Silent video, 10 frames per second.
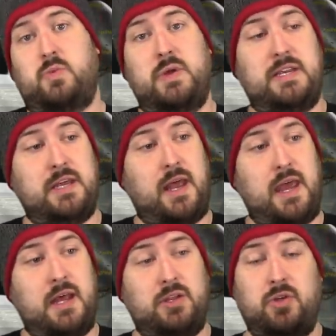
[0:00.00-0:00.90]
We did
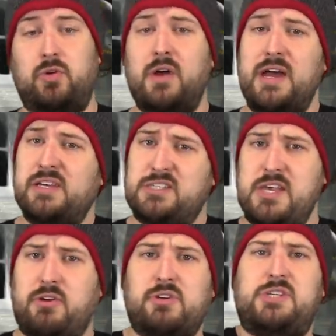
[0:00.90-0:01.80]
a little
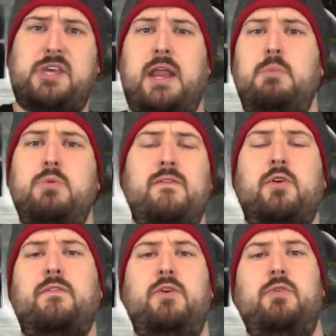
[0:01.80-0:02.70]
Secret Santa movie
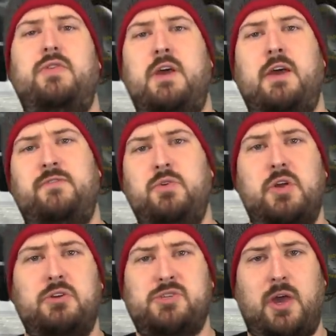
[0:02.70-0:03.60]
review thing a few
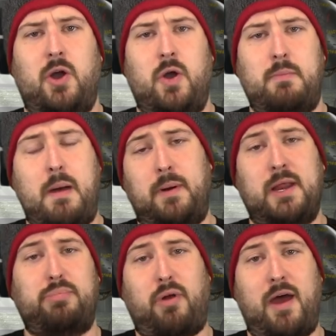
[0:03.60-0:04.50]
years ago, and my
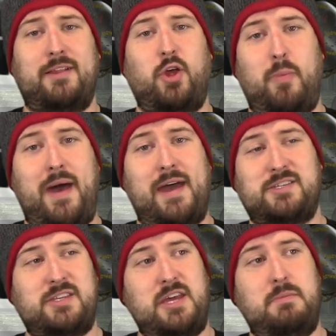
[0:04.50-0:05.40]
buddy Brian
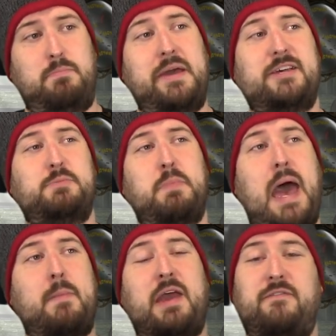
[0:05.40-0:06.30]
Lomax, the biggest
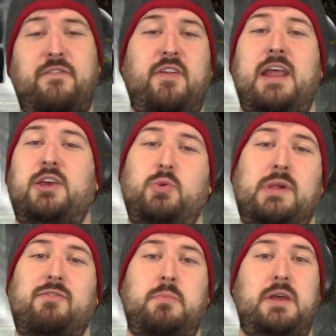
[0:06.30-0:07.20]
Batman fanatic you
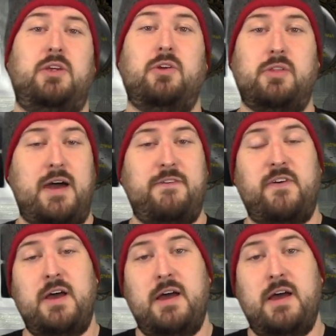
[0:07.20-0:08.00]
will ever meet in your life,